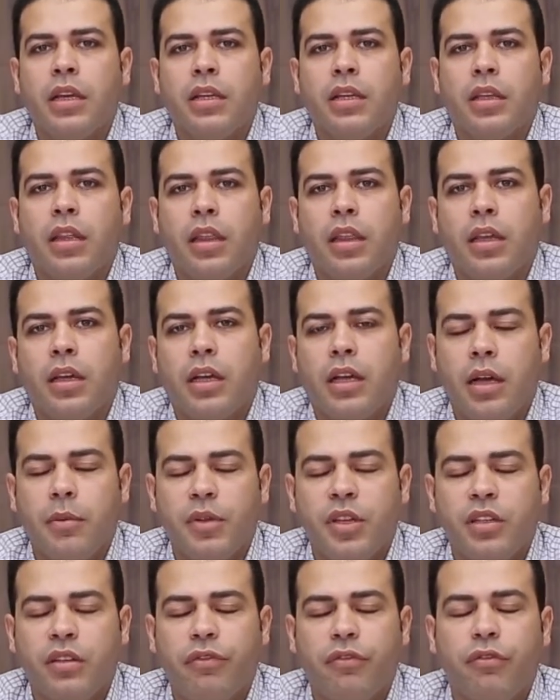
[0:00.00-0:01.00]
is
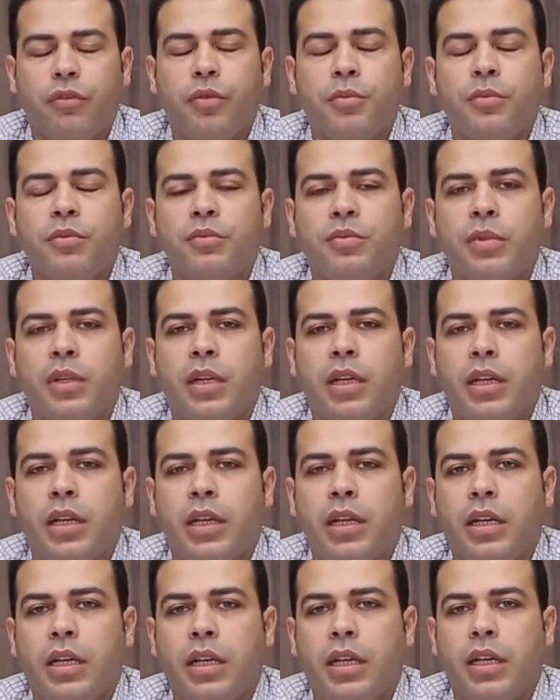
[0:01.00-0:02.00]
coming from
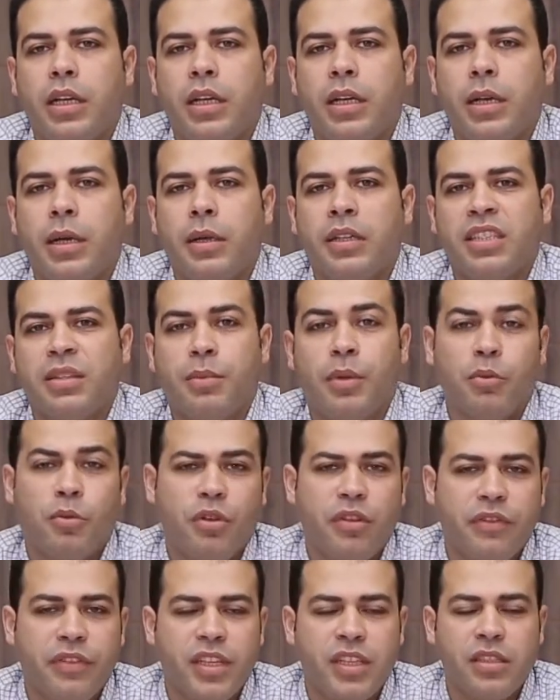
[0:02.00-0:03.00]
the
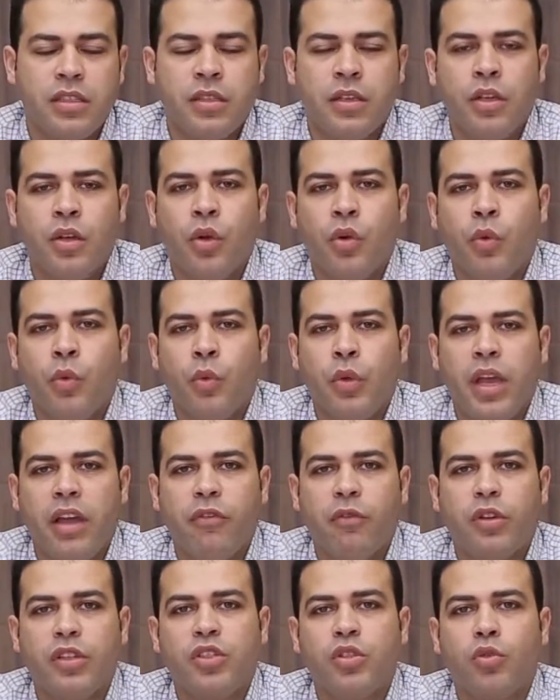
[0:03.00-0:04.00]
pulmonary veins. We have
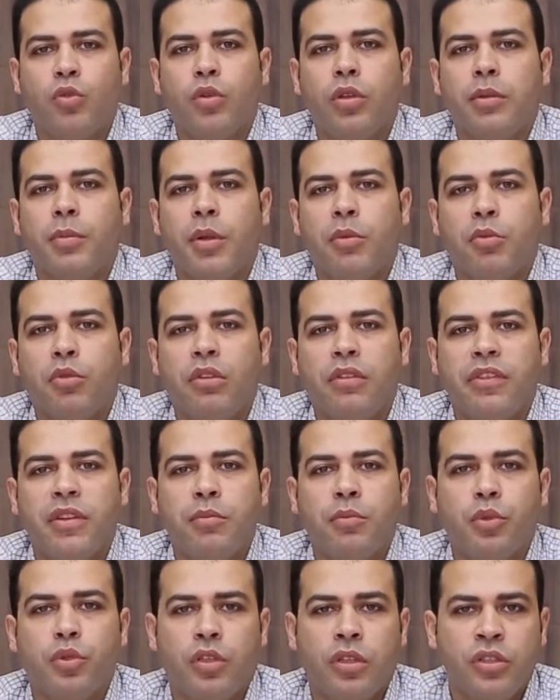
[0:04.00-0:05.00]
what's called the pulmonary vein
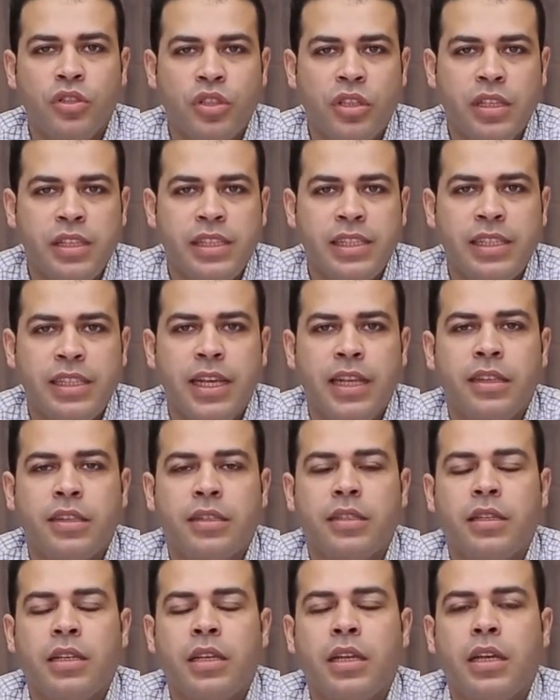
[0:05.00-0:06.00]
potentials
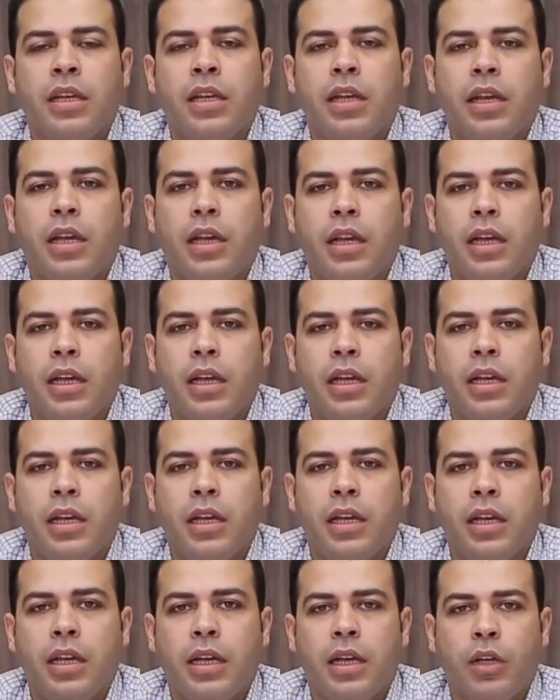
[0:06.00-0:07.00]
that
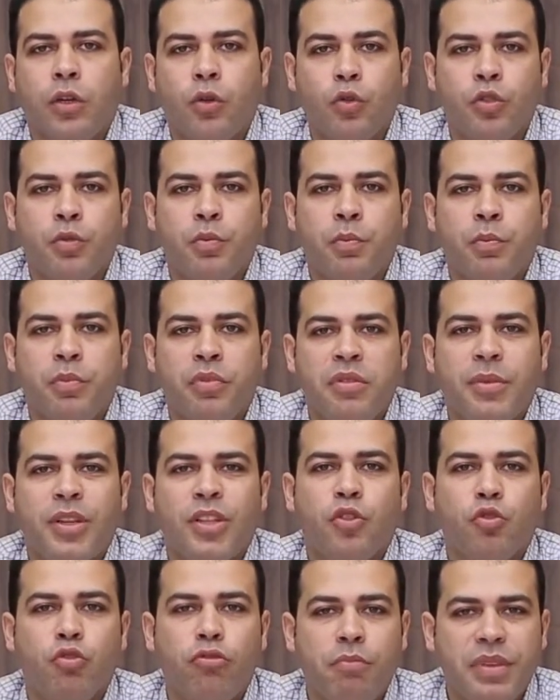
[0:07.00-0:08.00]
cause
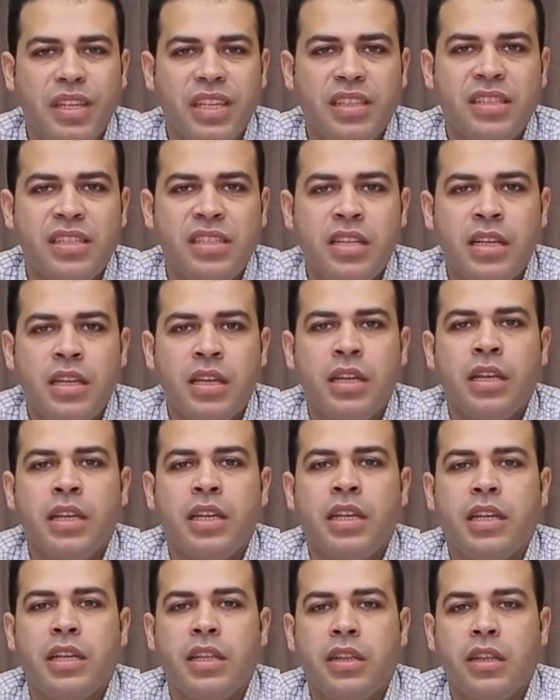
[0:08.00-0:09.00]
premature beats.
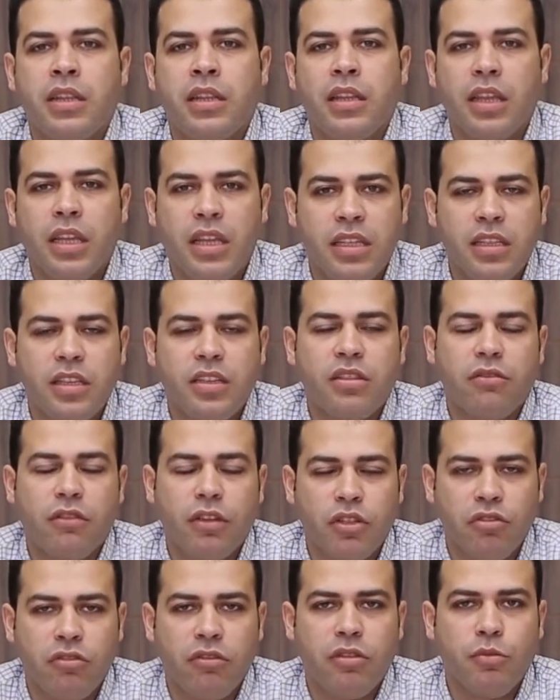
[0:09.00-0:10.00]
In this
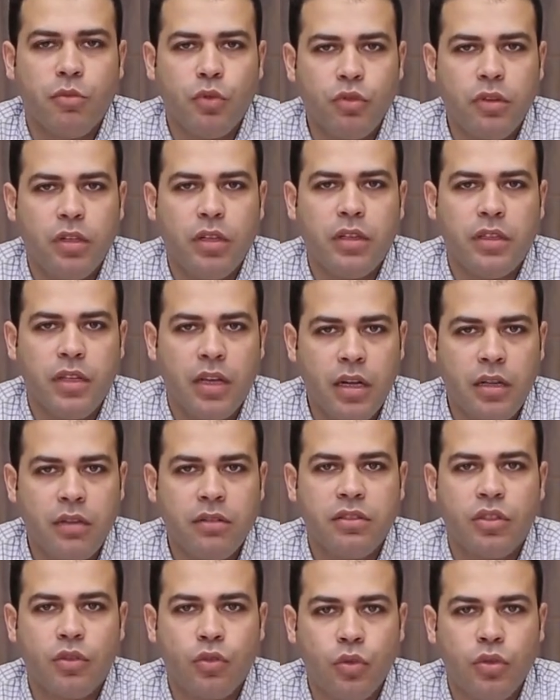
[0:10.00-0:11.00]
structurally modeled
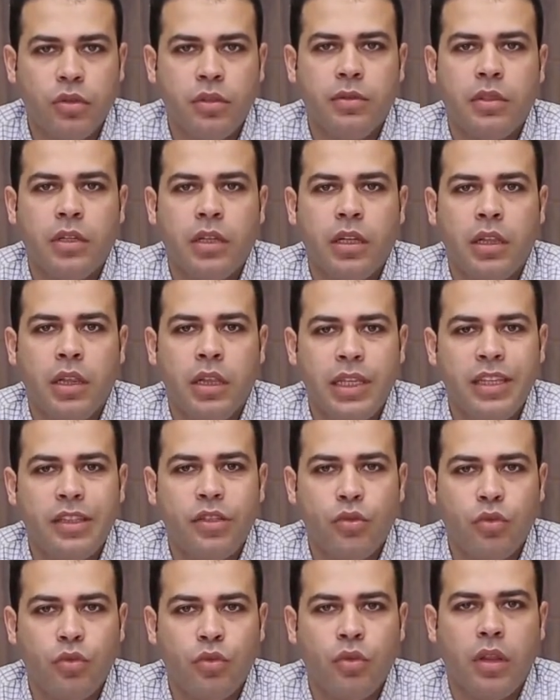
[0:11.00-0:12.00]
heart could lead
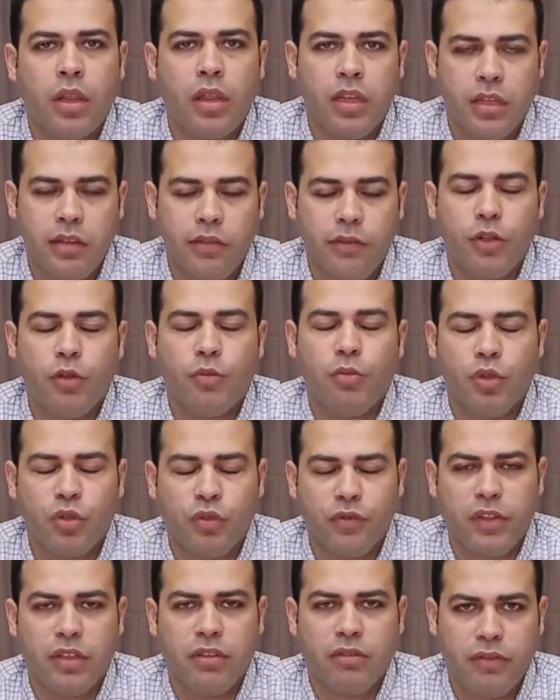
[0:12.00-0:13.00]
to the development of
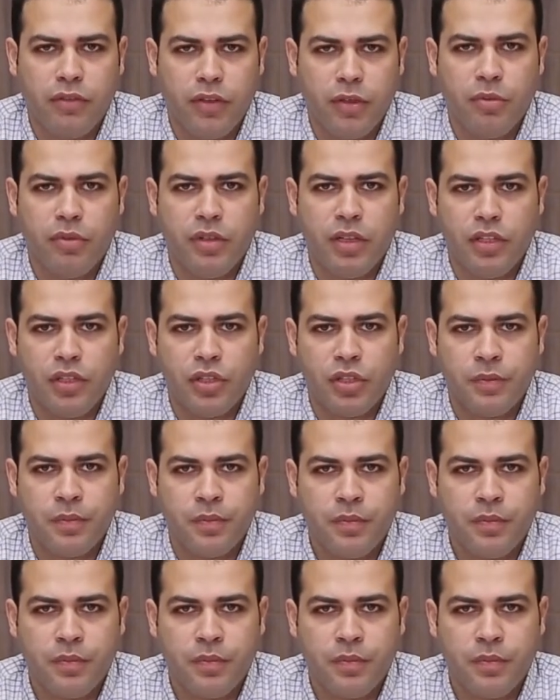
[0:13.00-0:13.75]
atrial fibrillation.